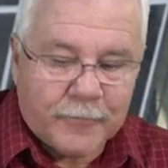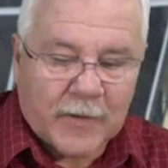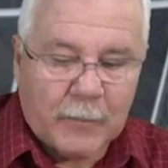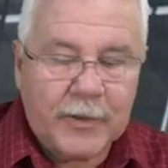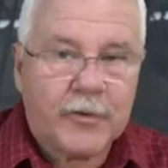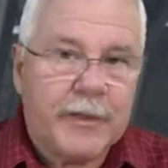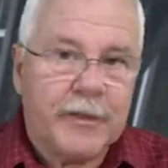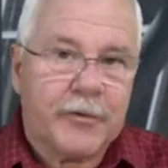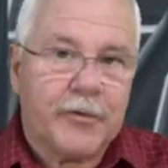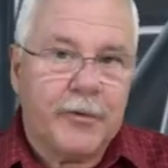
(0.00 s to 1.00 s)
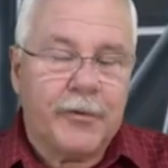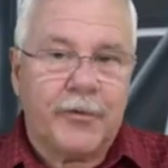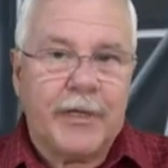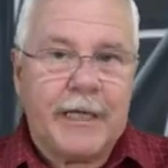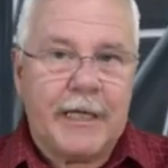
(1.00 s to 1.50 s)
between the 2 and
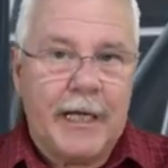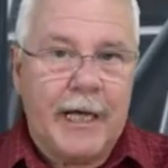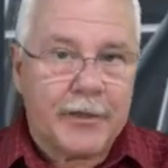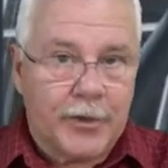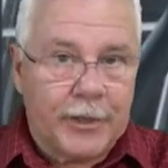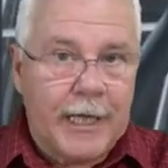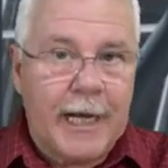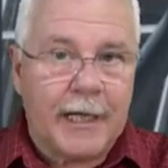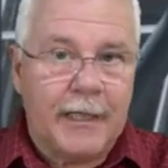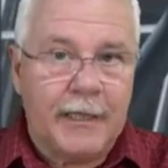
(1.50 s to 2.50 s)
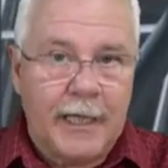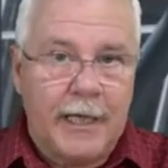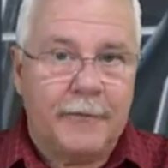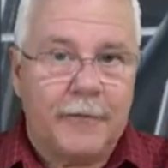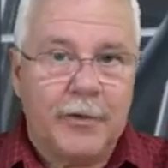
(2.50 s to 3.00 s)
3 has got an anchor
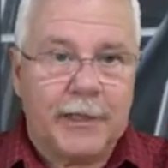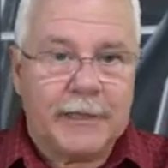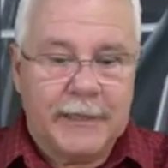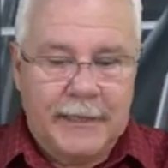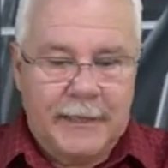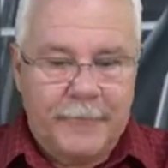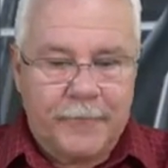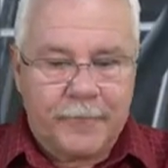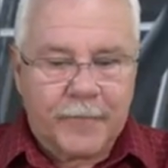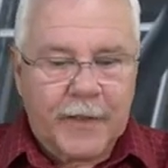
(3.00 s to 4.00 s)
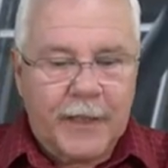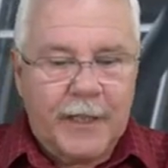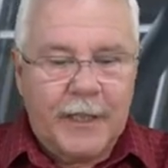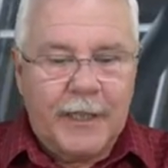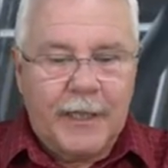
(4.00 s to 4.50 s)
and a fluid.
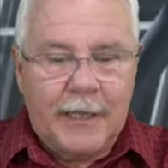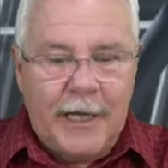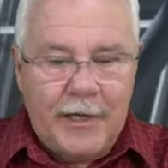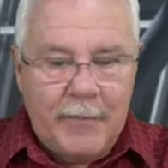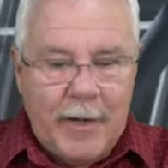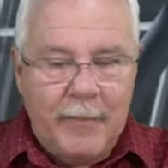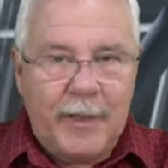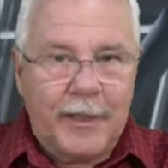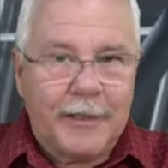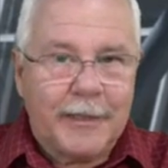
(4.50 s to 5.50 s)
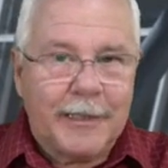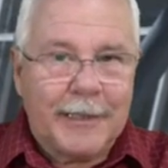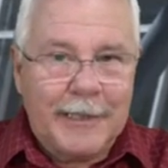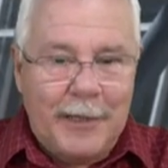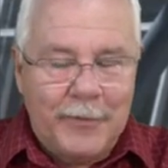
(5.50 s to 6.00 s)
Now remember,
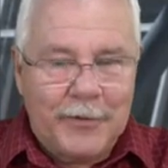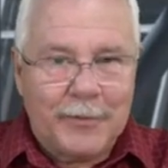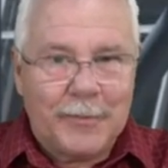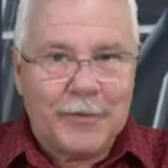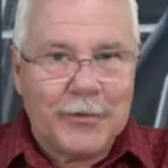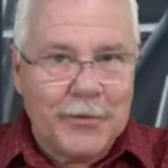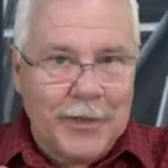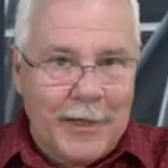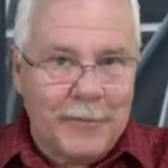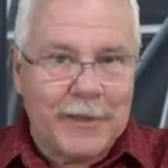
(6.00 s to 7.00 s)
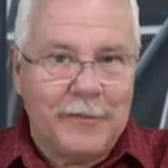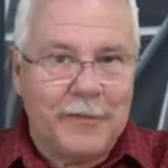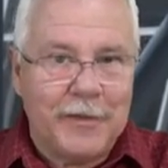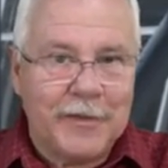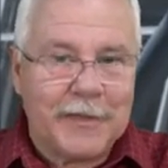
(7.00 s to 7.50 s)
number 2 comes in
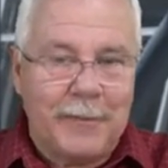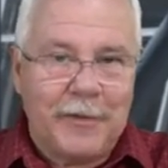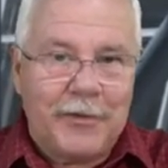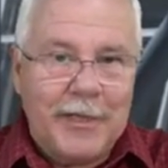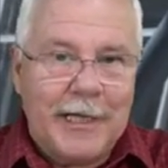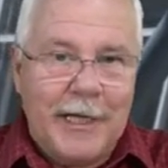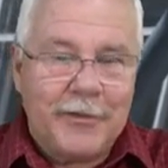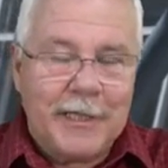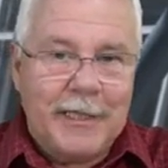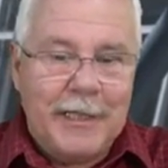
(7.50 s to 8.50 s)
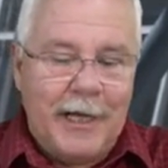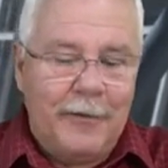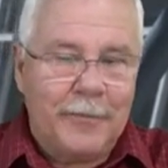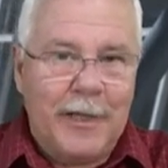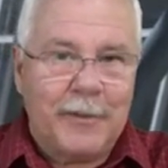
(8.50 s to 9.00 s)
first, number 3 goes in
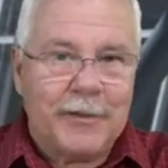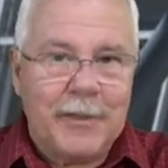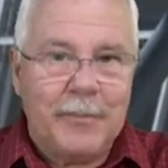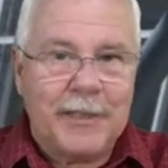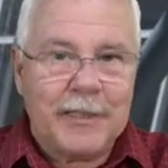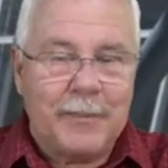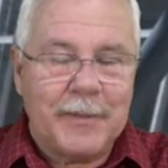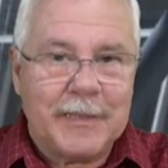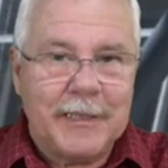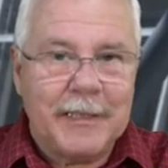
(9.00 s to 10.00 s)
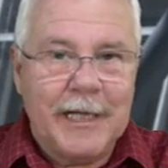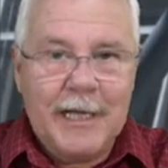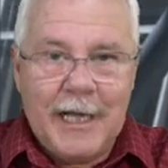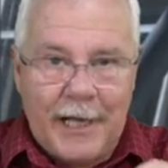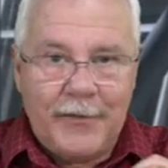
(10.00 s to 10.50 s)
now, number 3 picks up his lead,
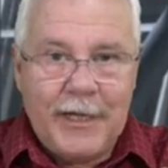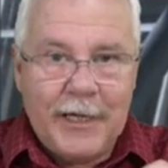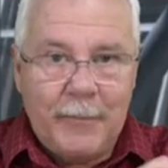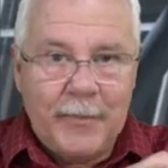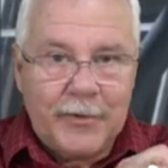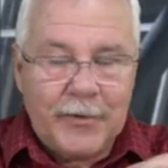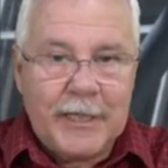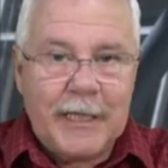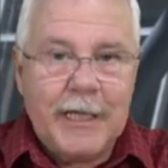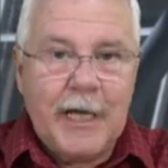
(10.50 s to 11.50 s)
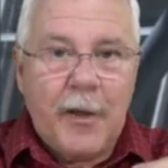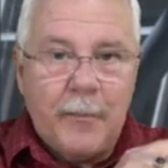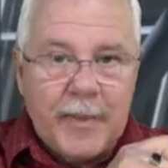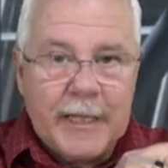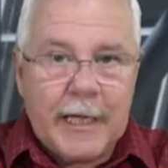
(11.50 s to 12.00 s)
and then number 3
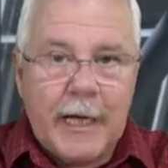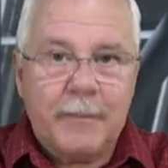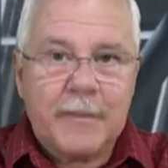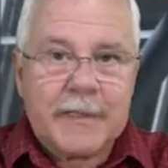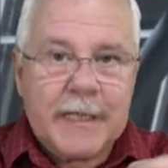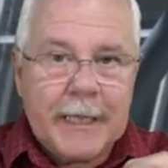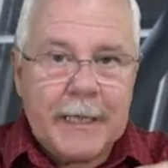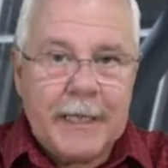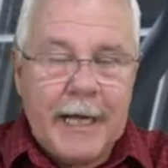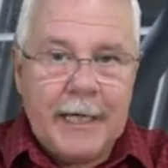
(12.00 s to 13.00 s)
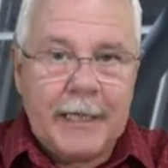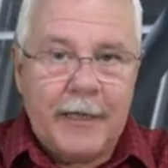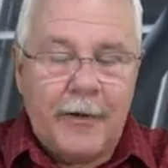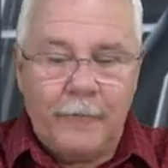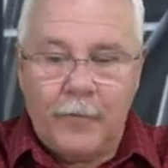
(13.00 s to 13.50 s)
becomes the
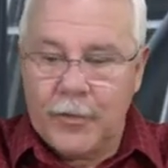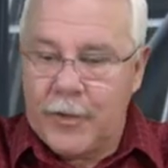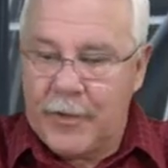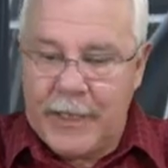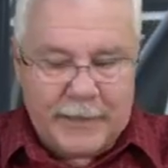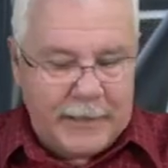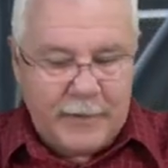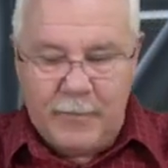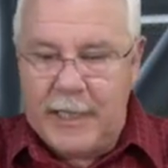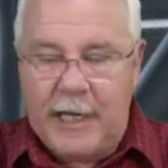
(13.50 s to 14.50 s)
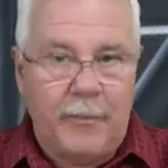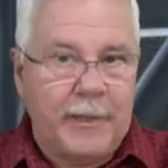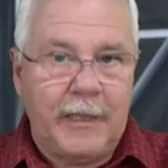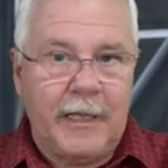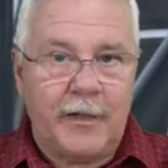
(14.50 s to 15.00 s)
anchor for the rest. Doesn't matter how
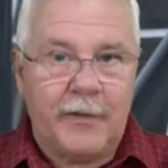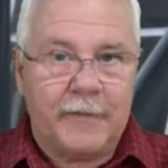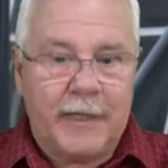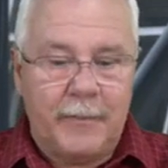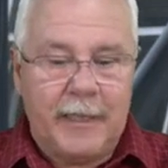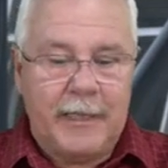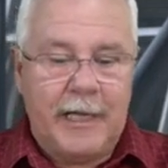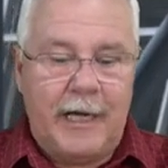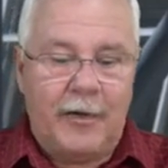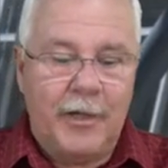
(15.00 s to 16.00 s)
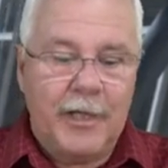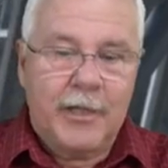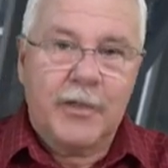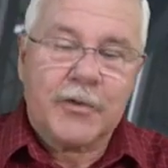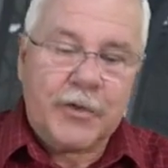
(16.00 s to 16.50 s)
many aircraft come in now.
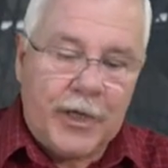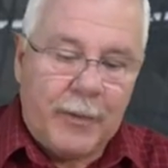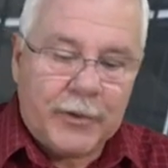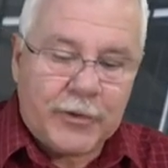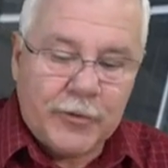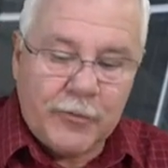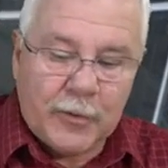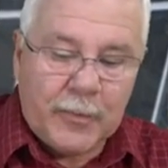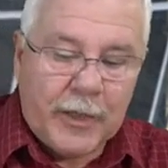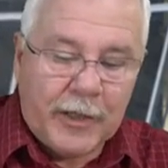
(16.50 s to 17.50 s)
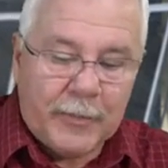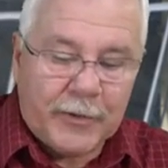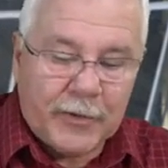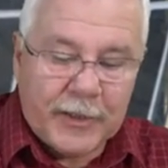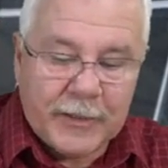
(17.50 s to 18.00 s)
So number 2 will be on number
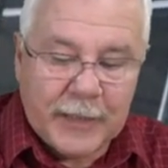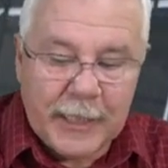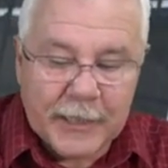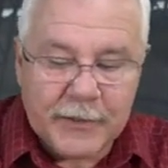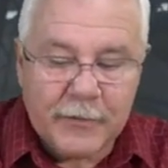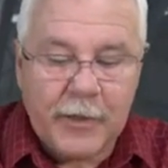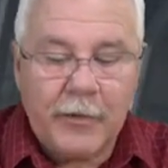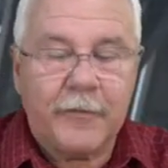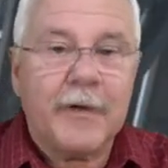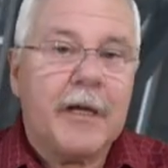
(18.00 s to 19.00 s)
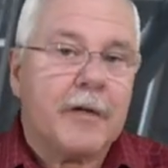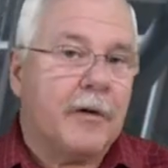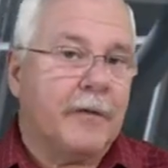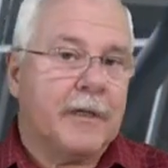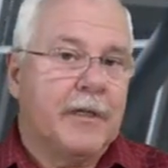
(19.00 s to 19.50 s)
3, the next row of aircraft